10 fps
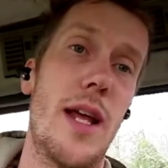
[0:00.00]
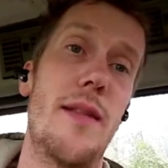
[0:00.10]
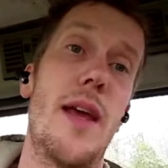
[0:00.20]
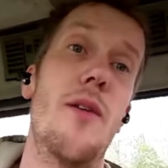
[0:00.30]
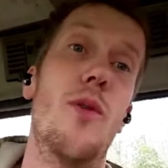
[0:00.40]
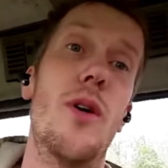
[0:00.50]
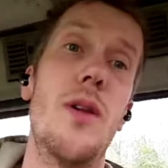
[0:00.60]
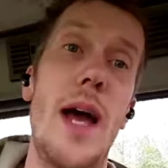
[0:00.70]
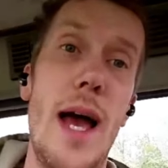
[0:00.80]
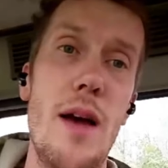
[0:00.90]
that they
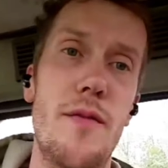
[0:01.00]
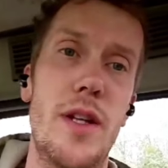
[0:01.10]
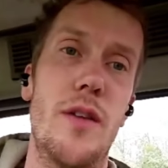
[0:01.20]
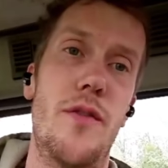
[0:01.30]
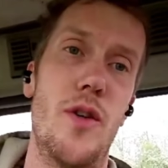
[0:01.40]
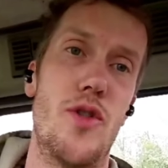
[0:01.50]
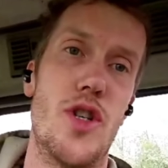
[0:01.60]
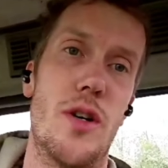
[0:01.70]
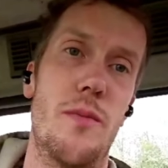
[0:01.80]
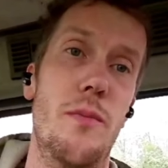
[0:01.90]
will have in the
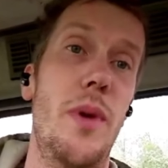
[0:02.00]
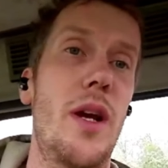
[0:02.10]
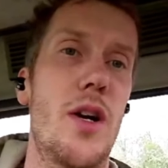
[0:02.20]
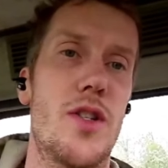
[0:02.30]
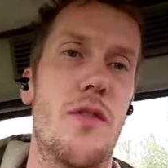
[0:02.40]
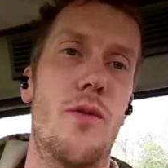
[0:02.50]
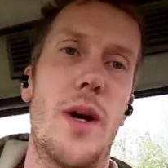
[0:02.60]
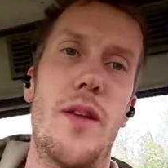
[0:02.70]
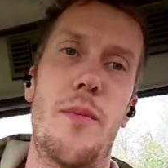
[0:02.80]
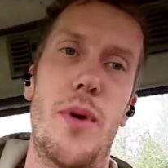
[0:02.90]
future because of
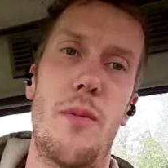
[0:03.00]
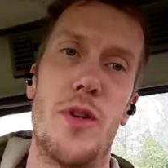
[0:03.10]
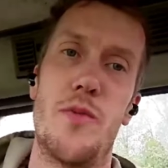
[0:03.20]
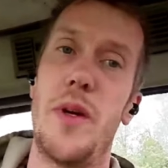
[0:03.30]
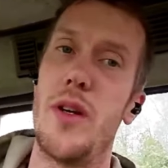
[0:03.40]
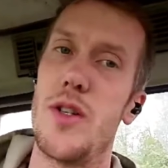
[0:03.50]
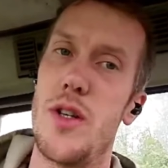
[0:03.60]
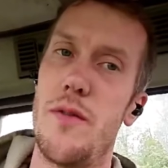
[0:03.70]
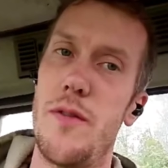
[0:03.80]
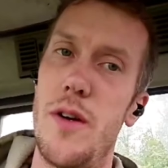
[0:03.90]
weather problems,
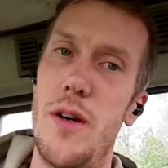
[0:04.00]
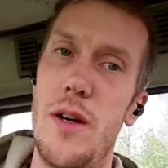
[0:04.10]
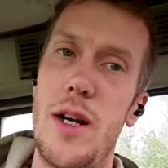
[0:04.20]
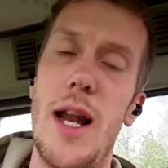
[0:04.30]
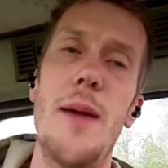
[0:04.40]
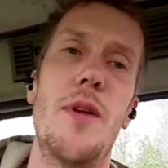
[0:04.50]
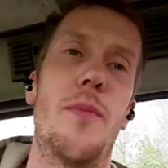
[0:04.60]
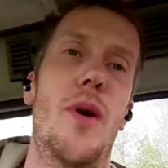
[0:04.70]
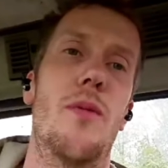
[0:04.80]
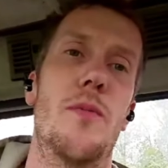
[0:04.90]
because of climate
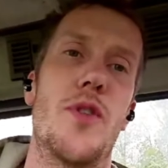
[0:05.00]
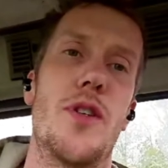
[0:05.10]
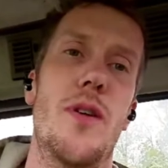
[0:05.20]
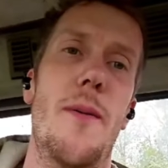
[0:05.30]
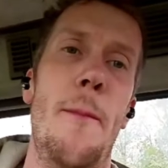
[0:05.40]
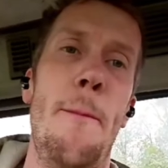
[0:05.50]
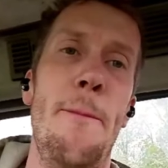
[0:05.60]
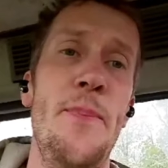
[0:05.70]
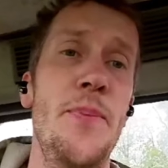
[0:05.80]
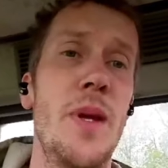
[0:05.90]
problems.
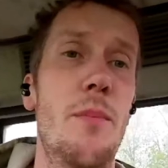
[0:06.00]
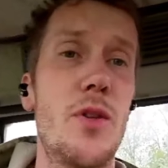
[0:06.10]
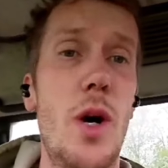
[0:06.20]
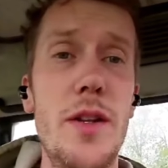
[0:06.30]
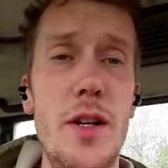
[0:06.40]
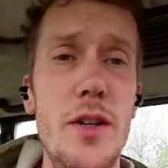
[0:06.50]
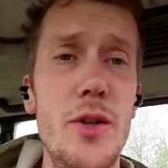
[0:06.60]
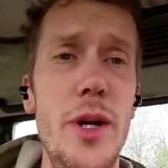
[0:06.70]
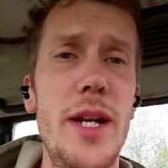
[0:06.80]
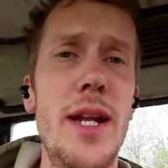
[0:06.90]
But what they're
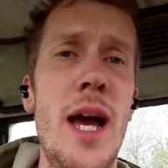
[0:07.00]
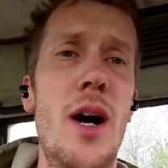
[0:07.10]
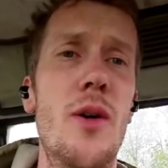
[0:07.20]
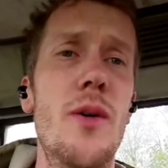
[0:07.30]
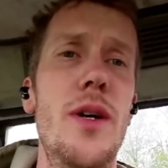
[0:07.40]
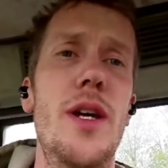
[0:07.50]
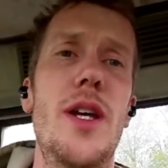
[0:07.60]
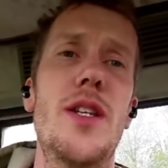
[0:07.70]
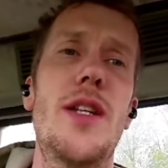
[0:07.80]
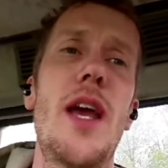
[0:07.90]
doing now
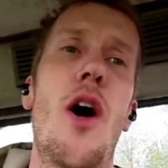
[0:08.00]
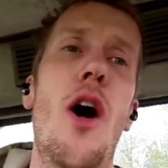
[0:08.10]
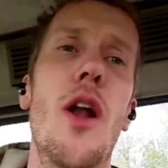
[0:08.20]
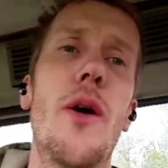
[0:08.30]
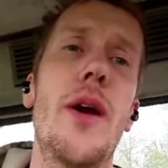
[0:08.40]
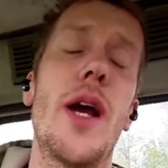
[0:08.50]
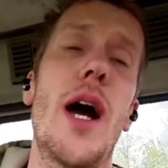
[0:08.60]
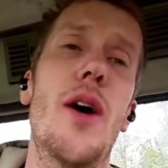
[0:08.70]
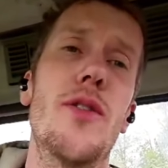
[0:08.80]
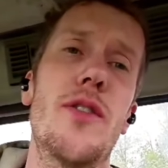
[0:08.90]
is they're hollowing
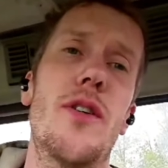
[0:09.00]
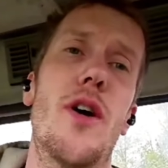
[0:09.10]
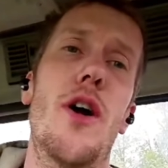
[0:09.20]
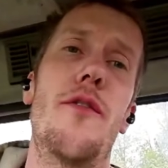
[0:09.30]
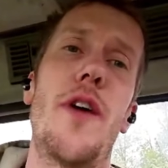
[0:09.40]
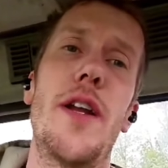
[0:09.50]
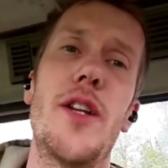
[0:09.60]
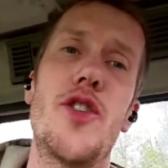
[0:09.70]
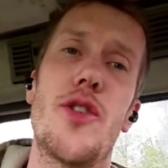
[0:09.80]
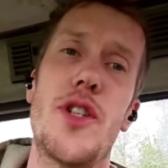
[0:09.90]
out our
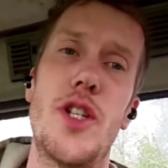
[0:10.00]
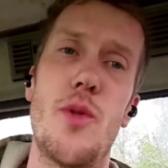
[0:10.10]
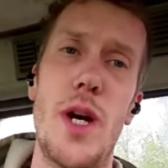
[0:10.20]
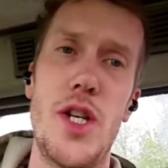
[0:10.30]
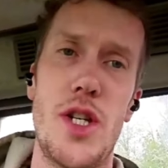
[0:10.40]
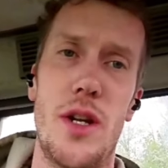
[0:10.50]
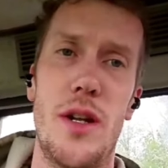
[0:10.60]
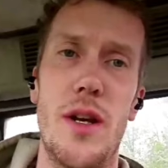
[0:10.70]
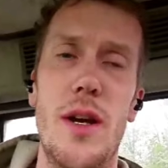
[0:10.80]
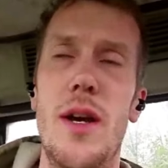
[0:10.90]
financial situation.
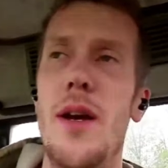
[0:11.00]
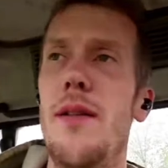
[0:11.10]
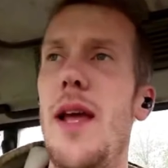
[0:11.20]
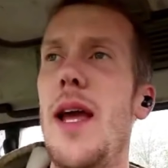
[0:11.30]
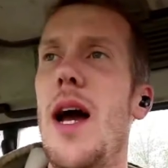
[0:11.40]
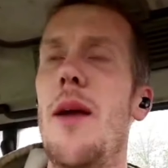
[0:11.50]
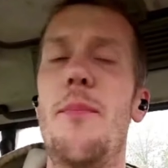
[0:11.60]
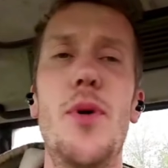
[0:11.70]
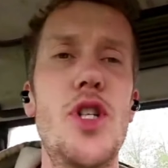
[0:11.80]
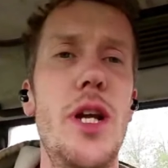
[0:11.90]
They are
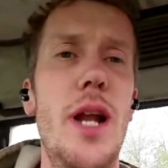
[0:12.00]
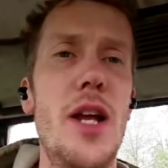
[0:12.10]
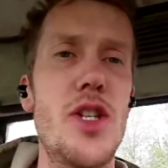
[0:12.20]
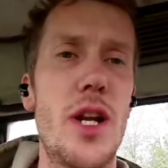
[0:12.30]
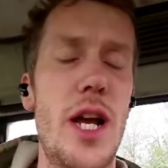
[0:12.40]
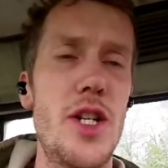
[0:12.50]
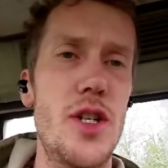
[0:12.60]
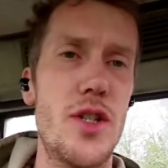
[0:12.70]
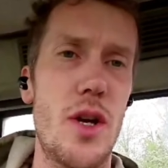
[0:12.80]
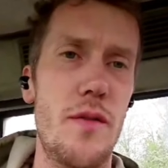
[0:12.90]
pushing
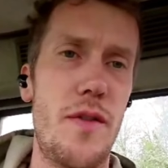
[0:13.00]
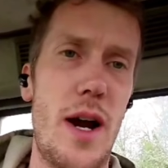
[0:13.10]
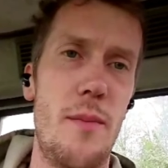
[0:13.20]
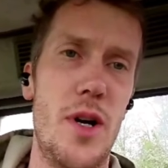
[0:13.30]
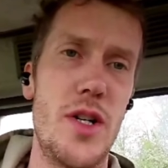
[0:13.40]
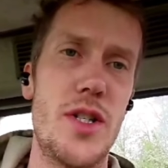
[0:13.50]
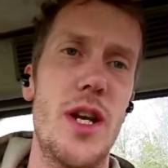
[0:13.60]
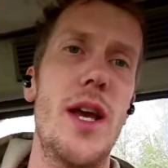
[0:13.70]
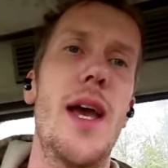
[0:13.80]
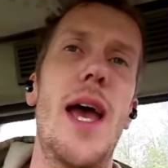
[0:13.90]
legislations on farmers
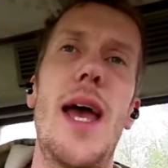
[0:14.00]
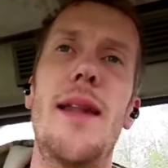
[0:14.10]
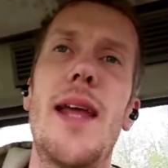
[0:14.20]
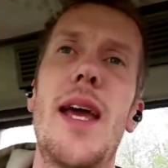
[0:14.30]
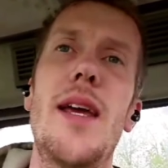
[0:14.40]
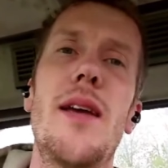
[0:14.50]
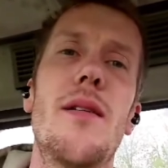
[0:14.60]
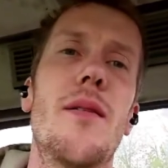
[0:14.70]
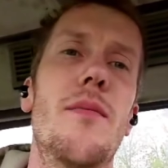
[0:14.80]
and they